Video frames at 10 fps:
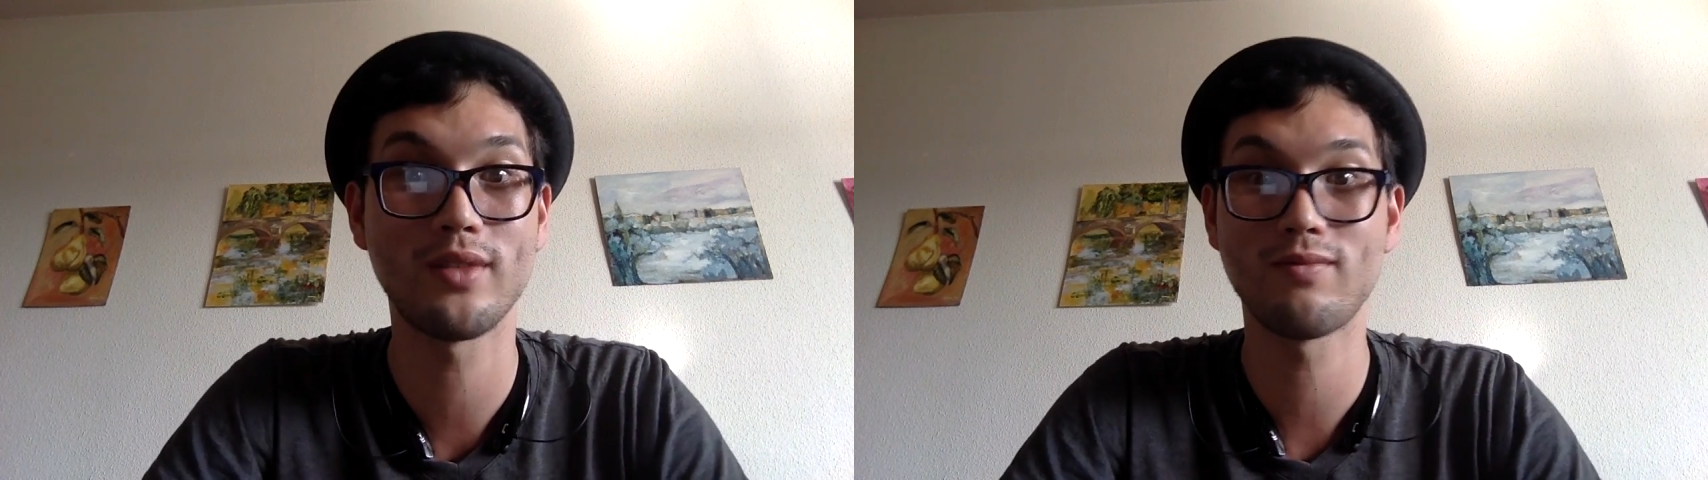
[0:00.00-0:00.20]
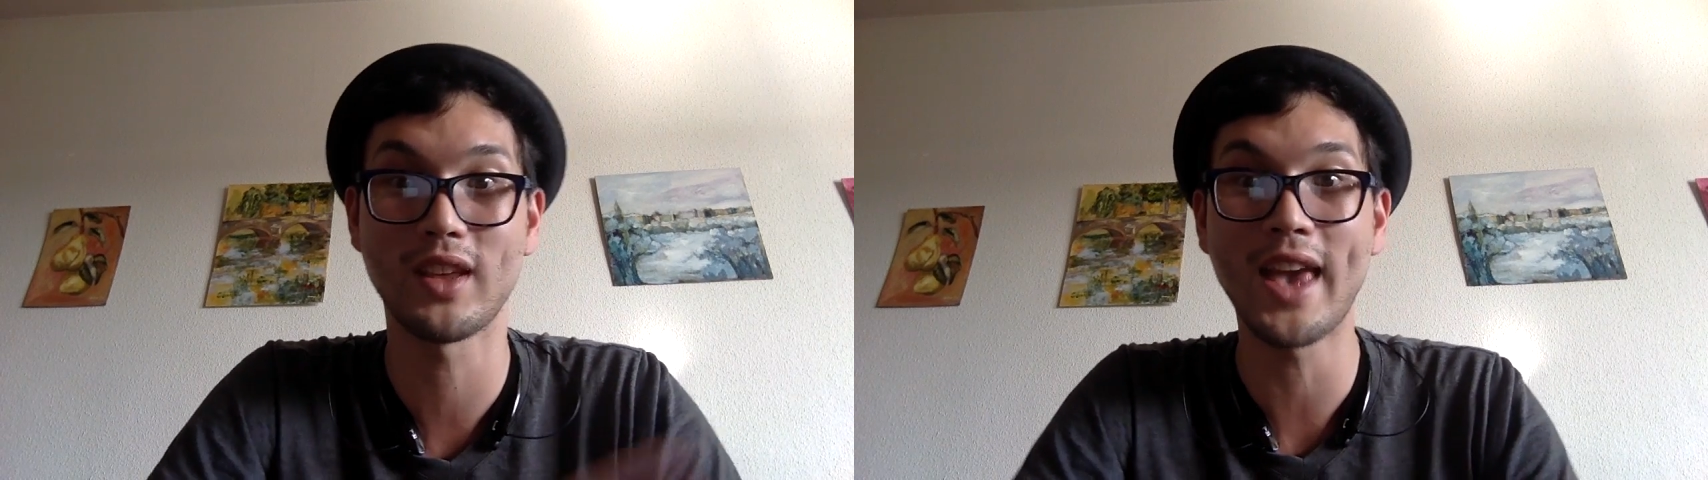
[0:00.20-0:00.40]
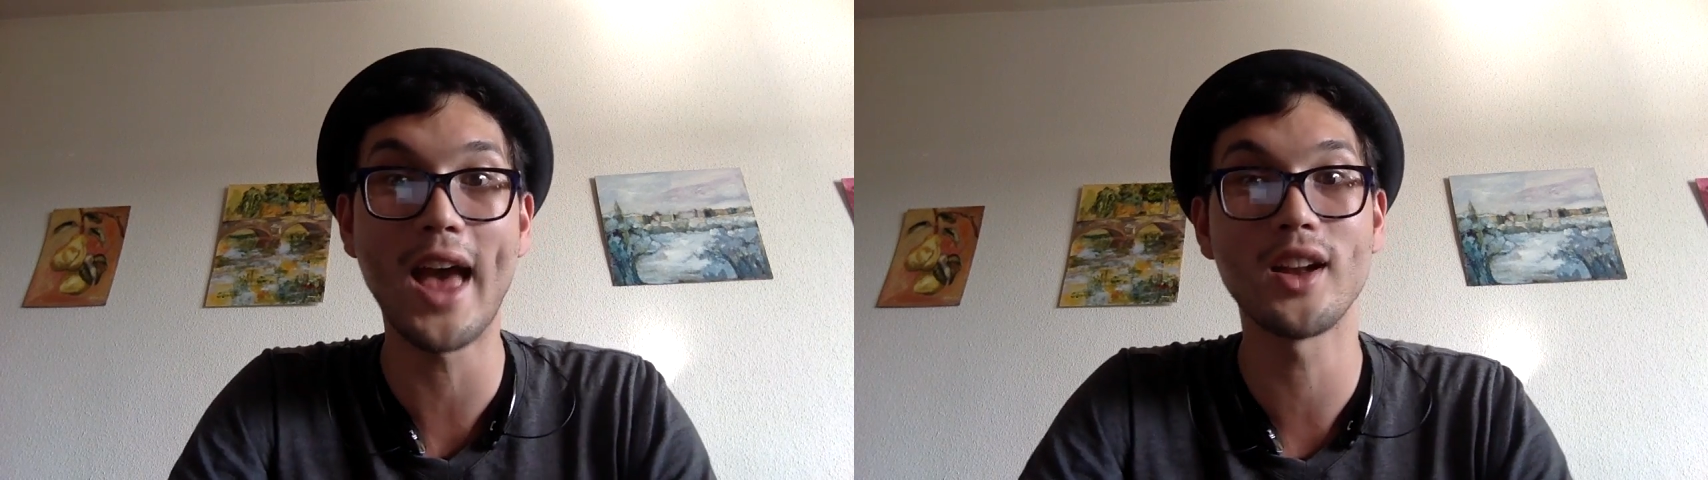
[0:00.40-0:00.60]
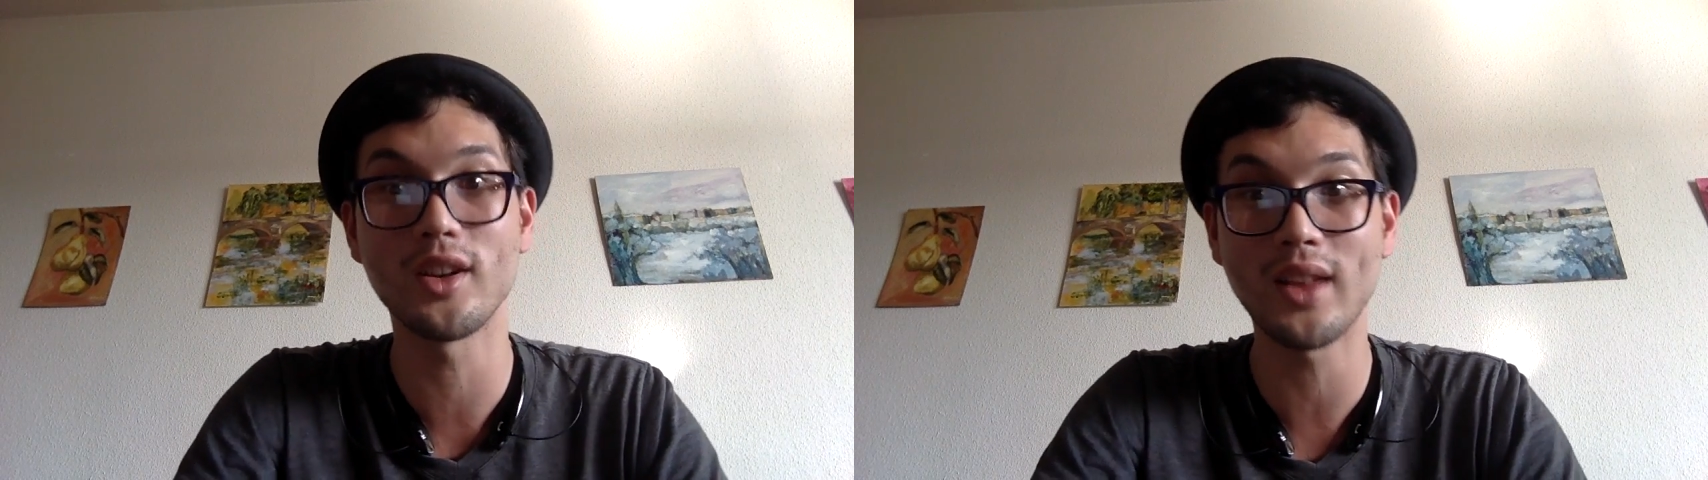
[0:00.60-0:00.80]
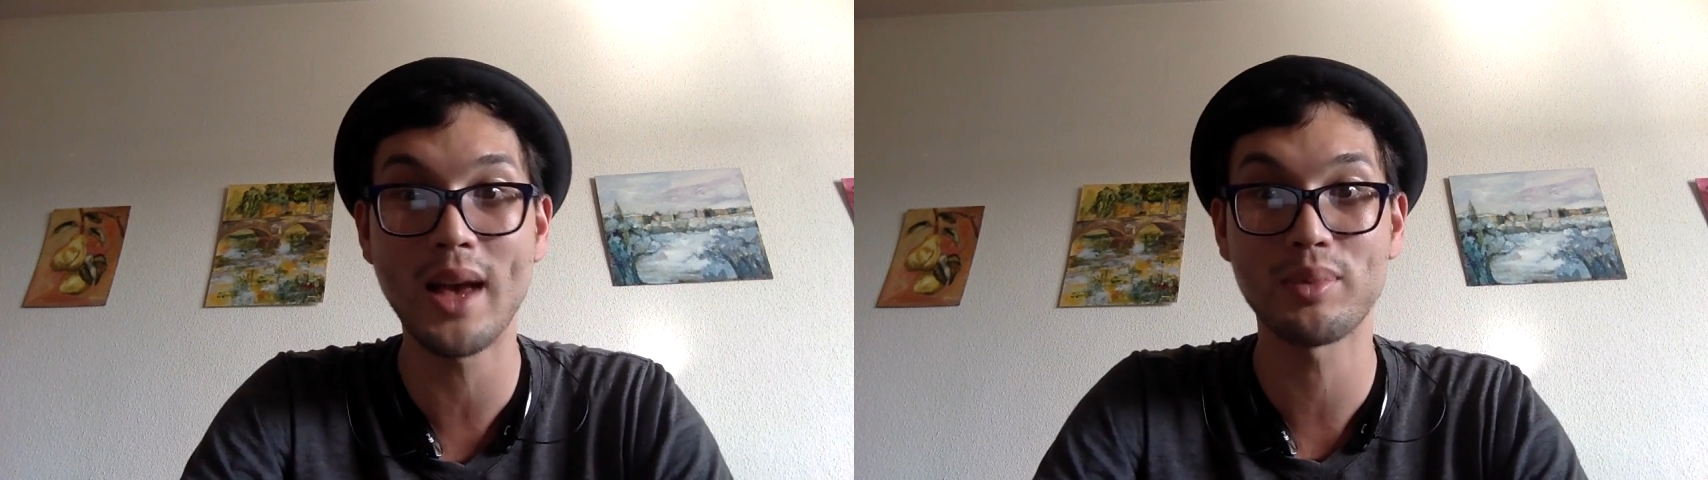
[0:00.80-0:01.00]
the cat on
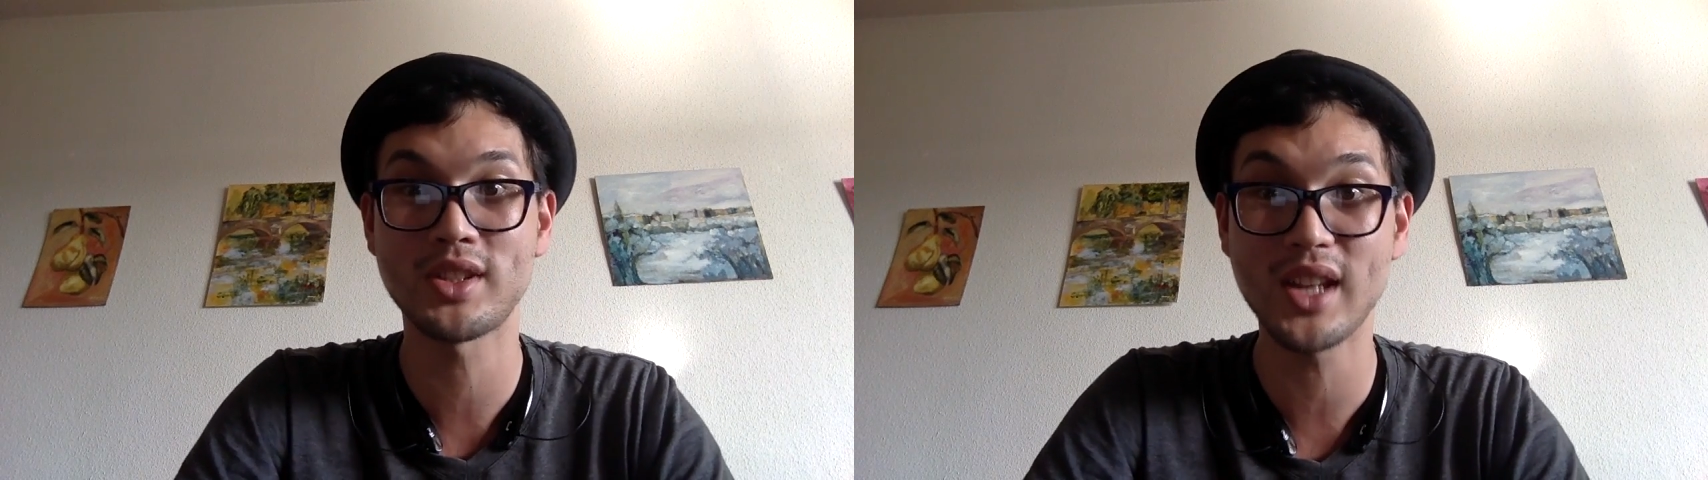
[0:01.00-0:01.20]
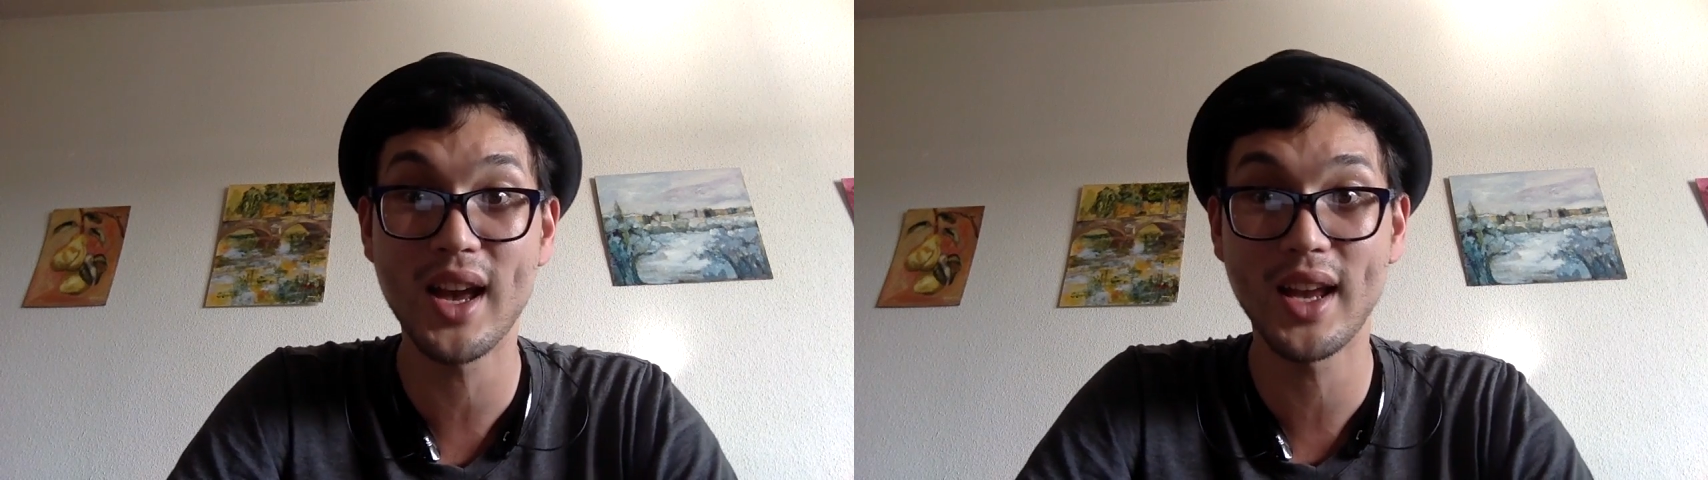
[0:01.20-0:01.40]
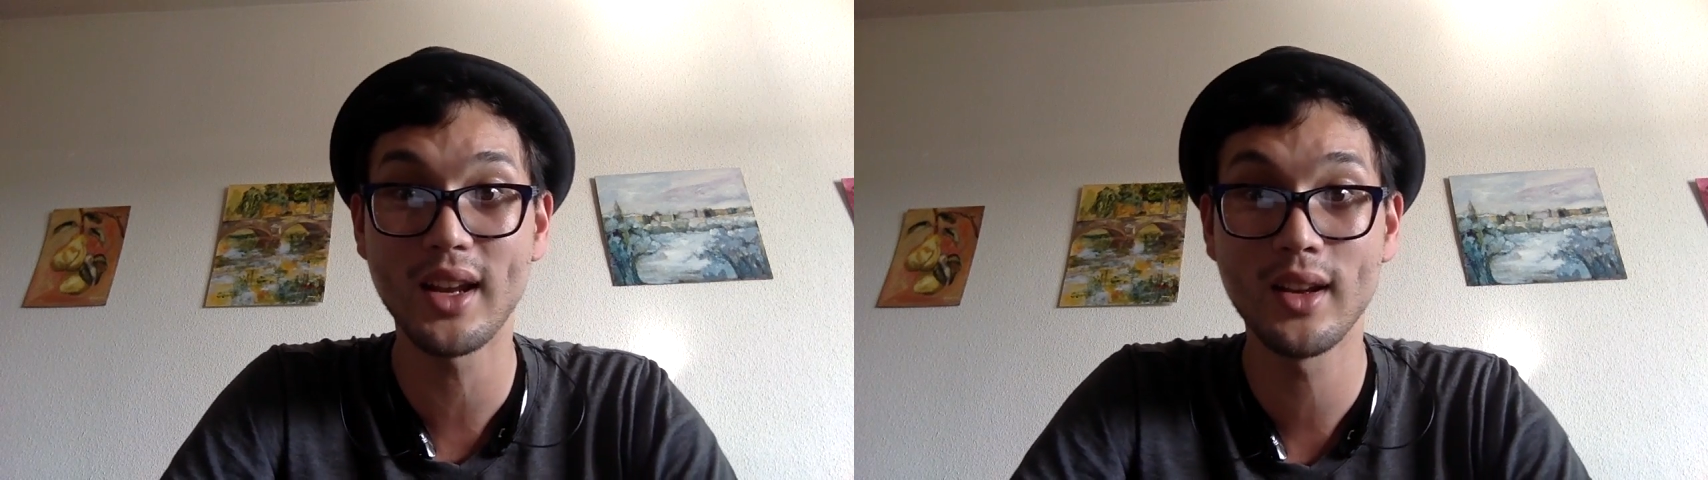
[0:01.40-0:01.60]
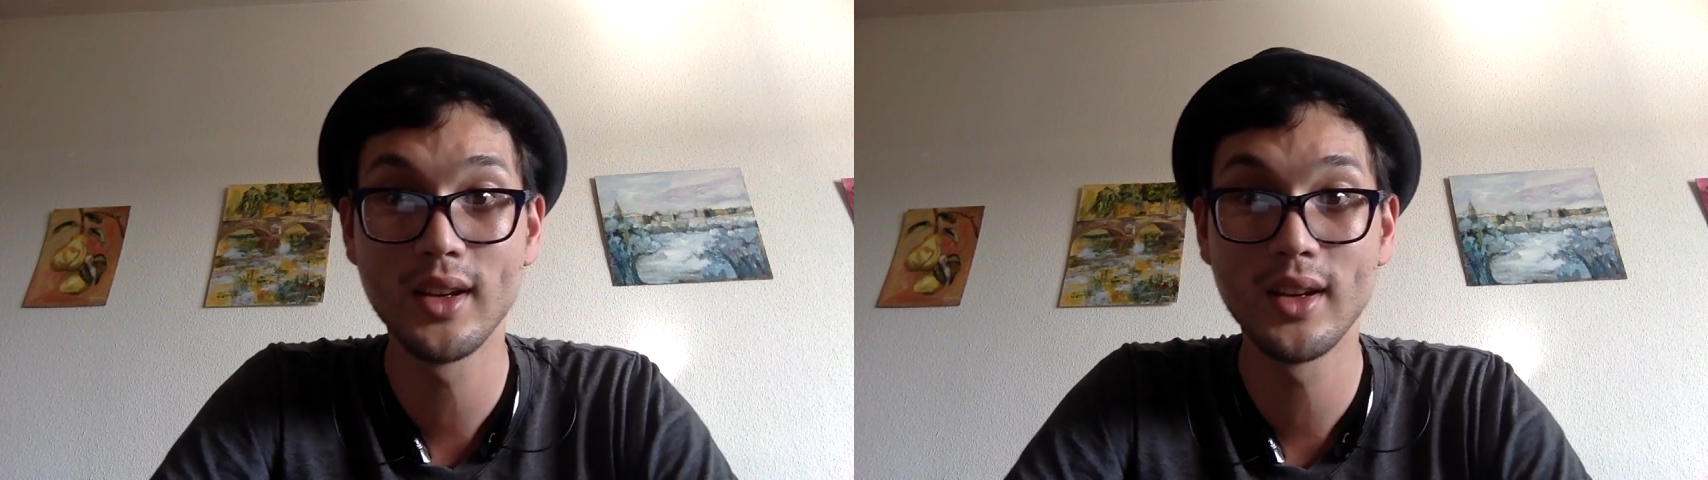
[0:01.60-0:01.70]
your lap aside,